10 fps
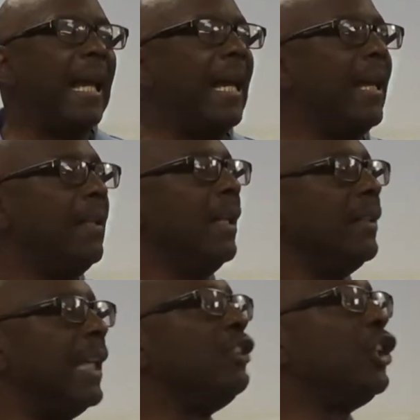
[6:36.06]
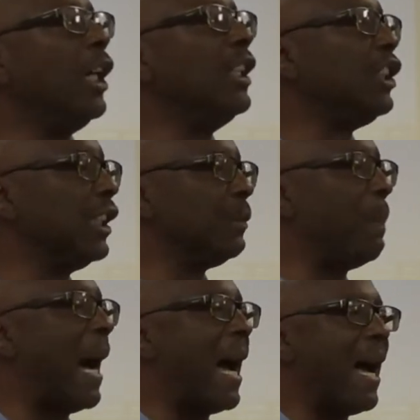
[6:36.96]
And they judge us
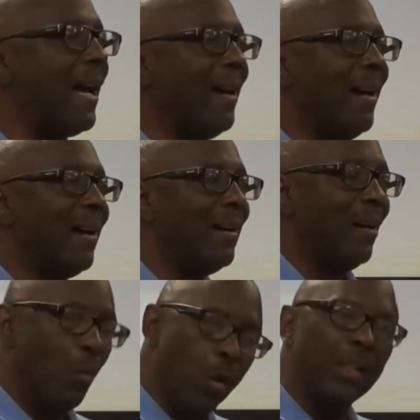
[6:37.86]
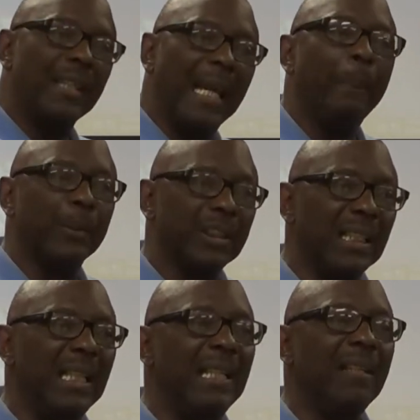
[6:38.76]
by what they
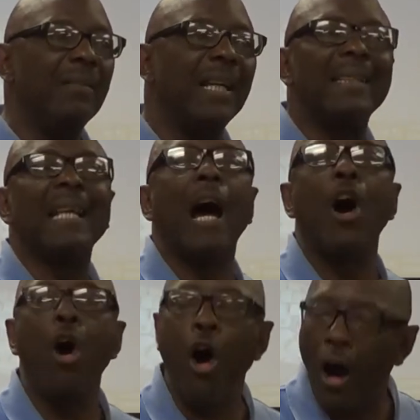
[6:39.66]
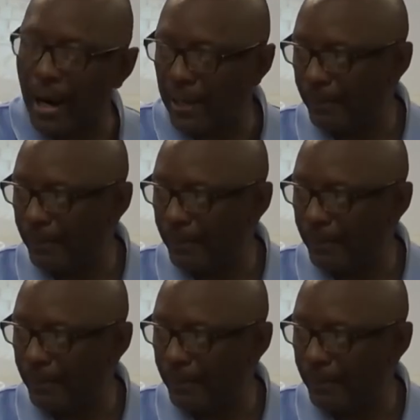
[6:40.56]
perceive is our heart.